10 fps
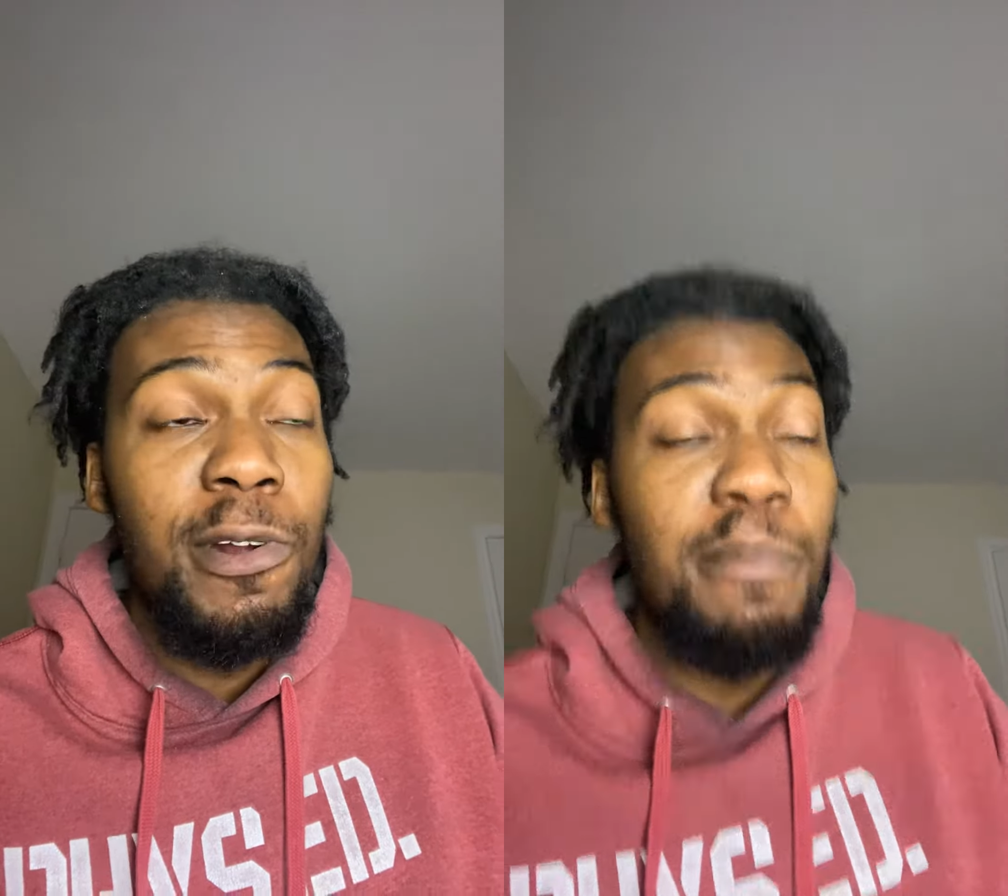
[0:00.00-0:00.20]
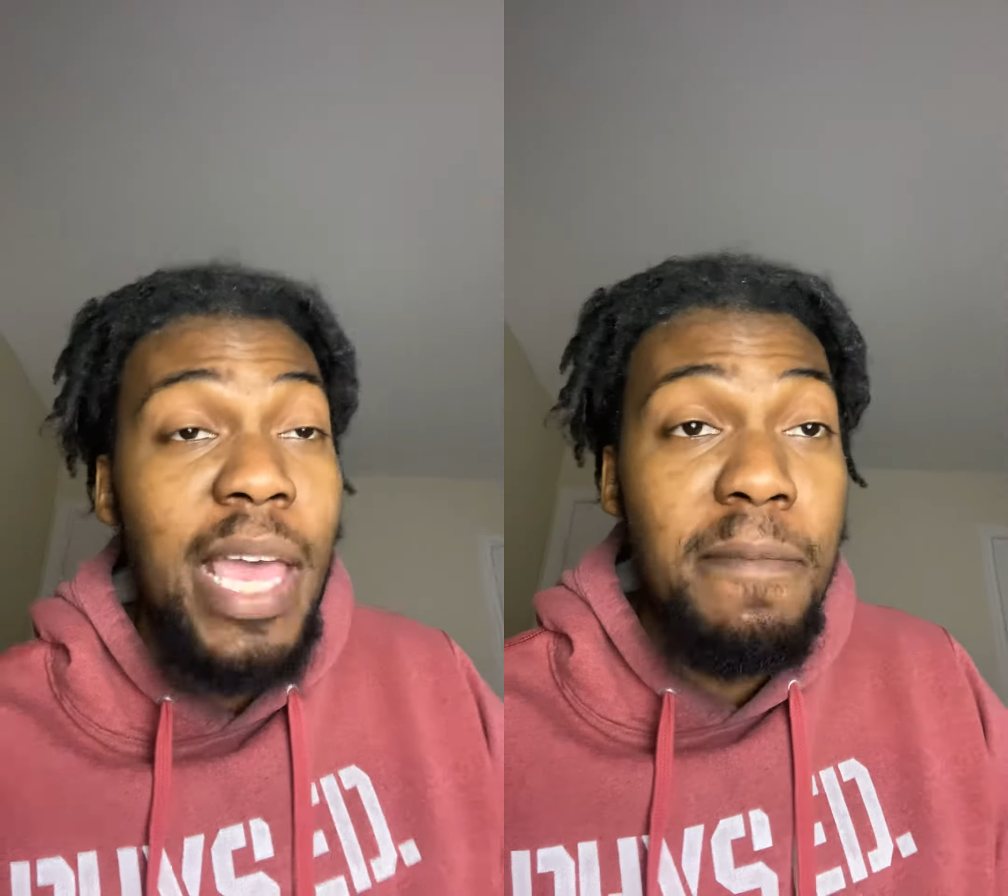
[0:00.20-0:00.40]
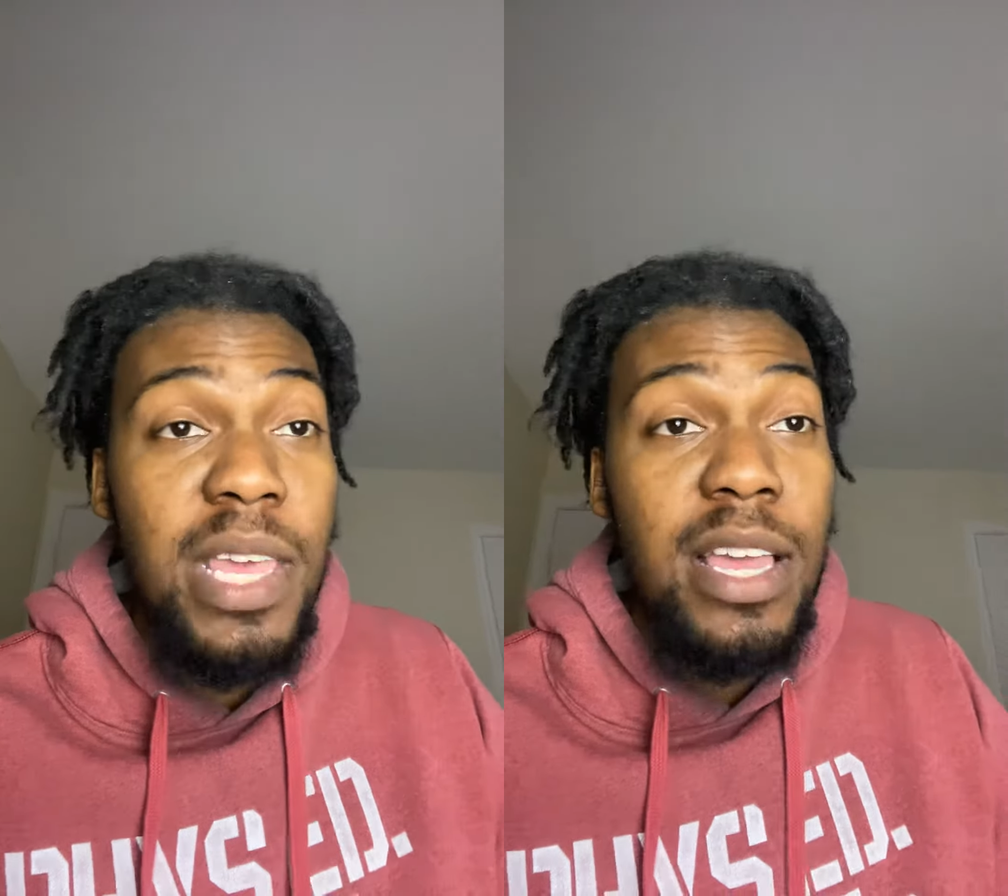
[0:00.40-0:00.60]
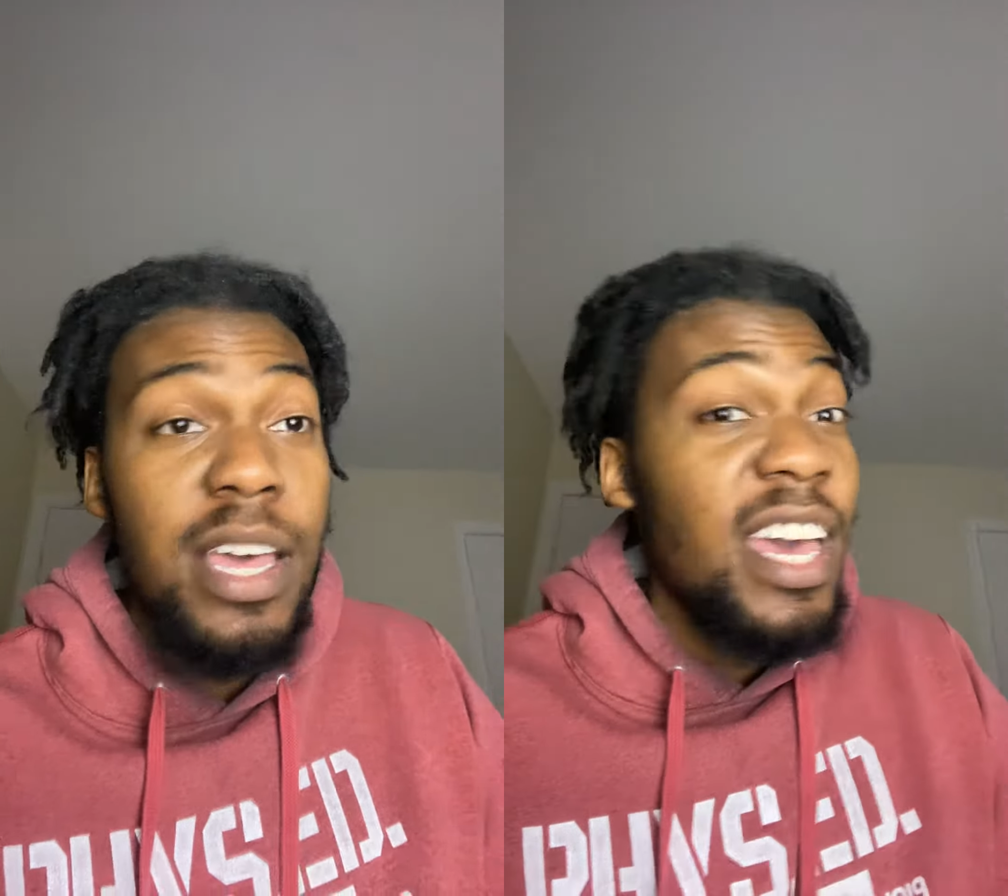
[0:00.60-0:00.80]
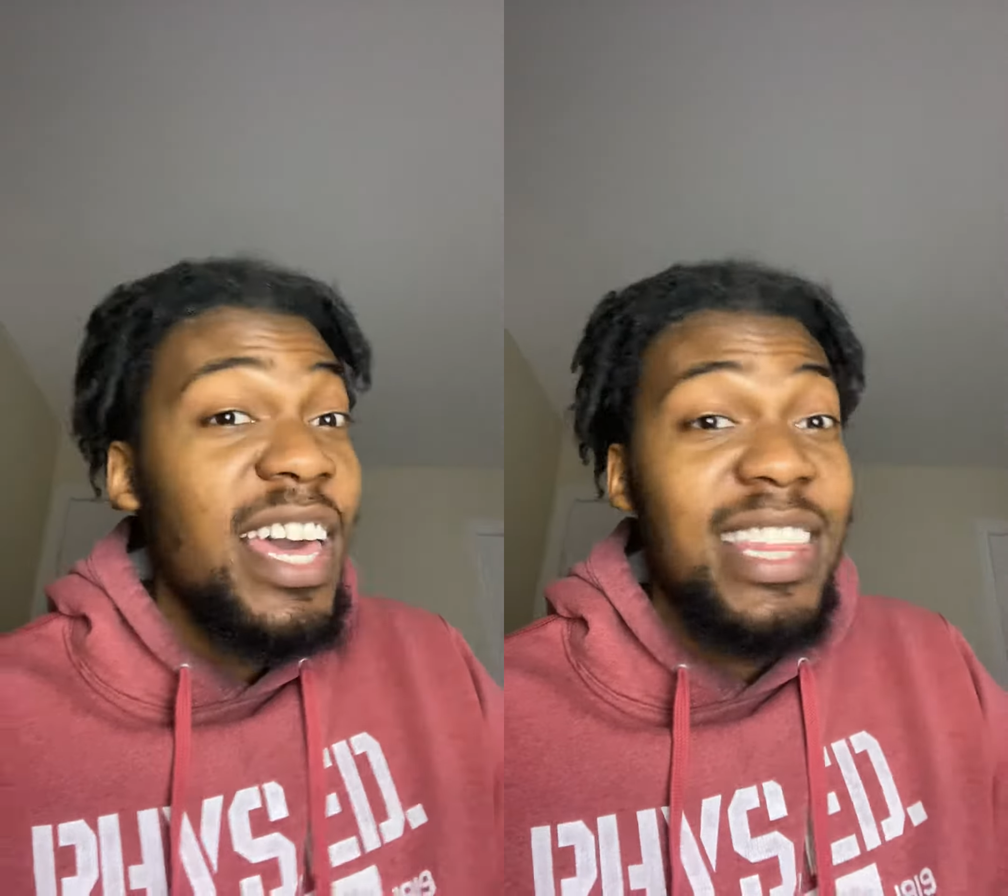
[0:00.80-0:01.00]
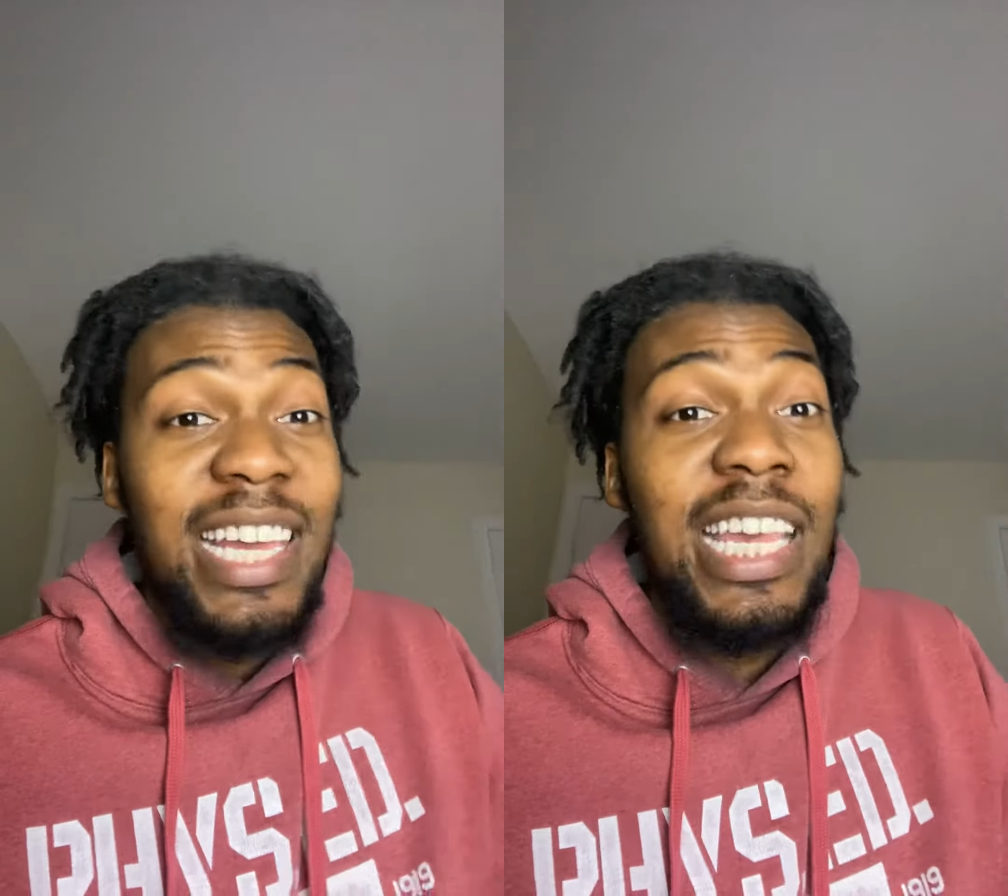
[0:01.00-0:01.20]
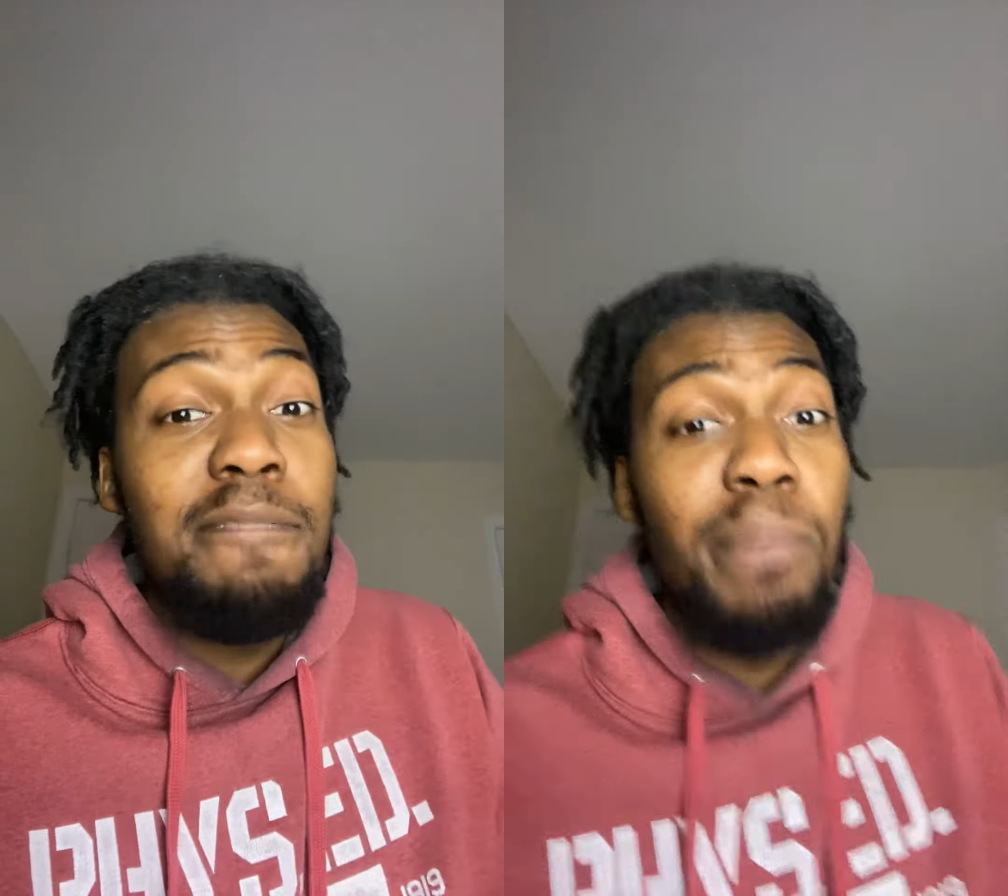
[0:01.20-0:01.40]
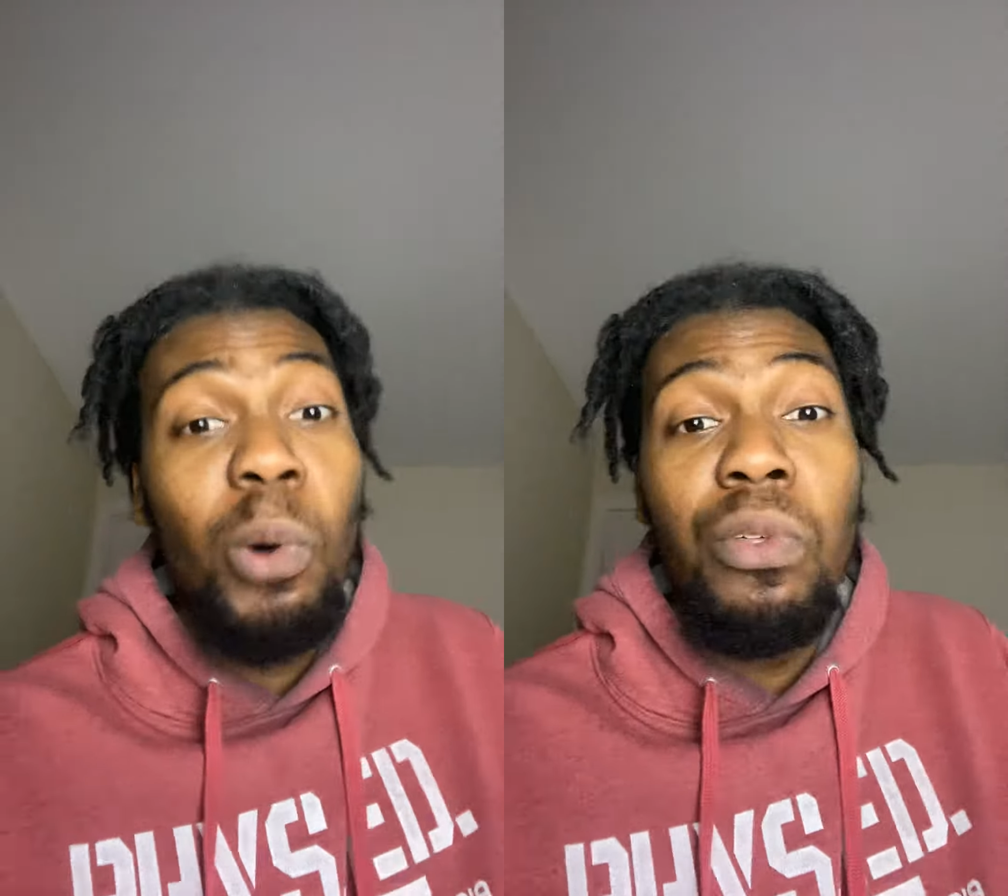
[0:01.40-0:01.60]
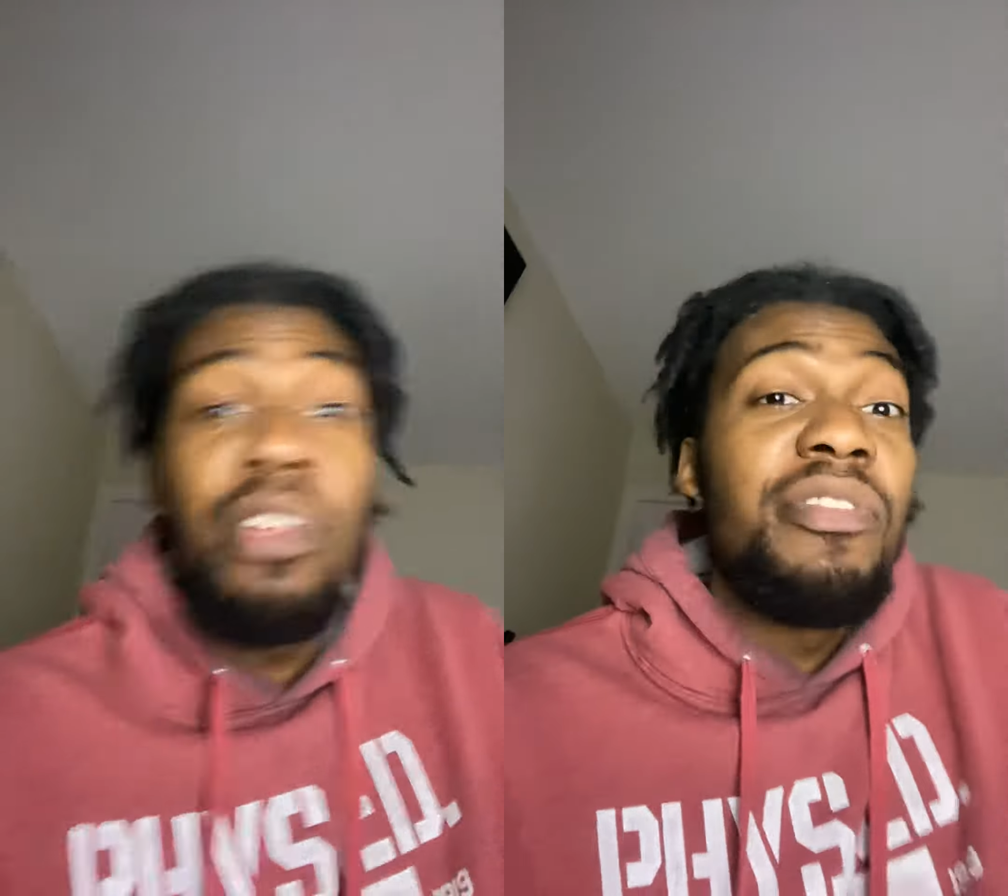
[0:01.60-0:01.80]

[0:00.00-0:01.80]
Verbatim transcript: or maybe they keep both.